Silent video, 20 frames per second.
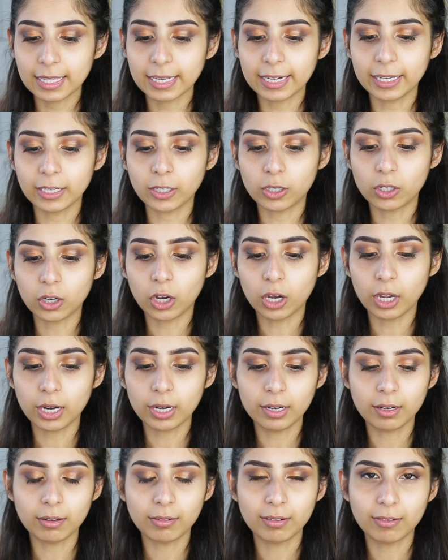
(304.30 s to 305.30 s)
that I got
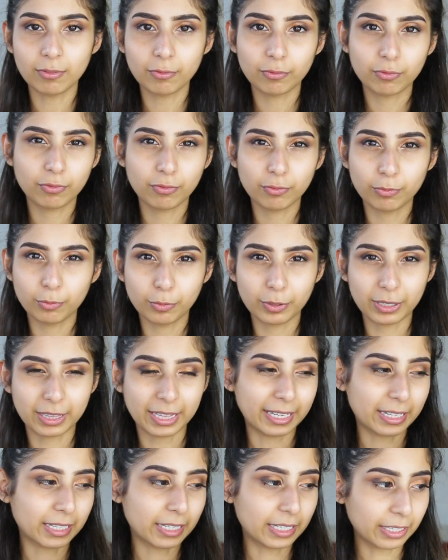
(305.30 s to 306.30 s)
with
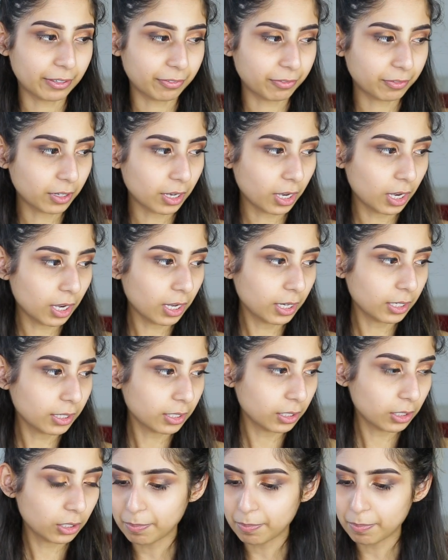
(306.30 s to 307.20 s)
like a gift card.